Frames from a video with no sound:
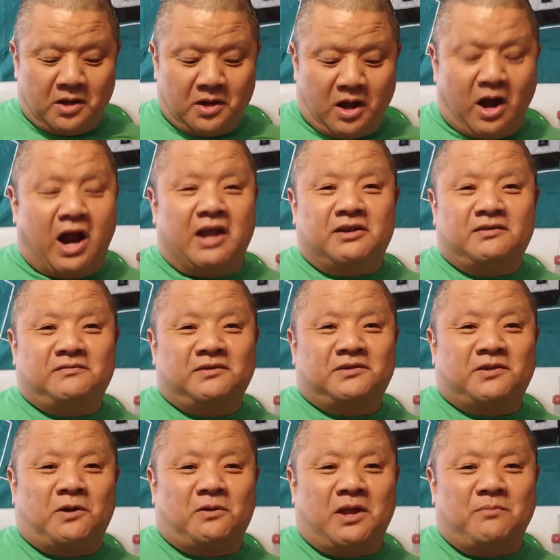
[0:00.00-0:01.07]
Alright,
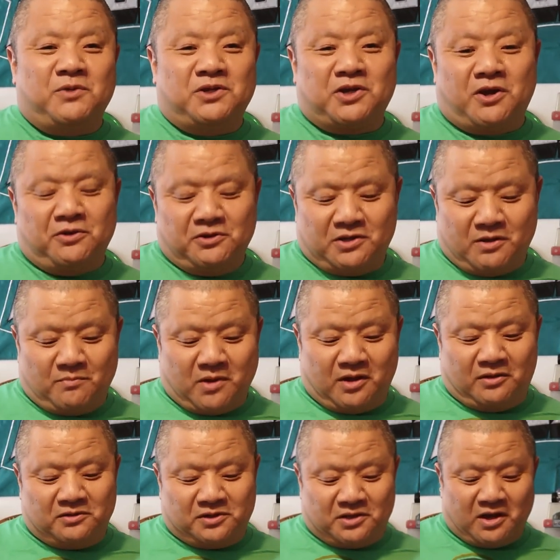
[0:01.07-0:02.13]
so let me show you some
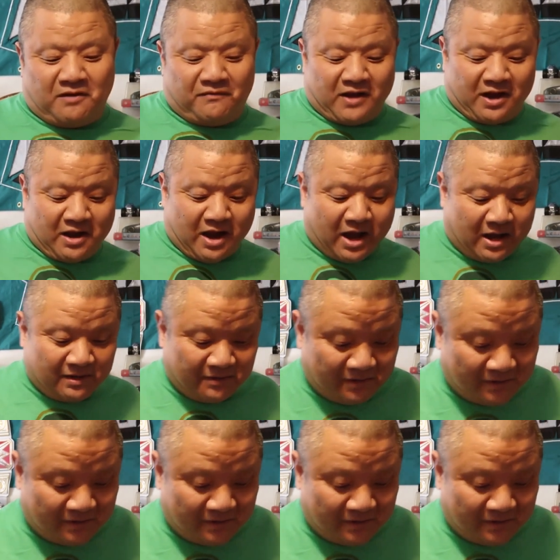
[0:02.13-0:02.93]
other stuff I got.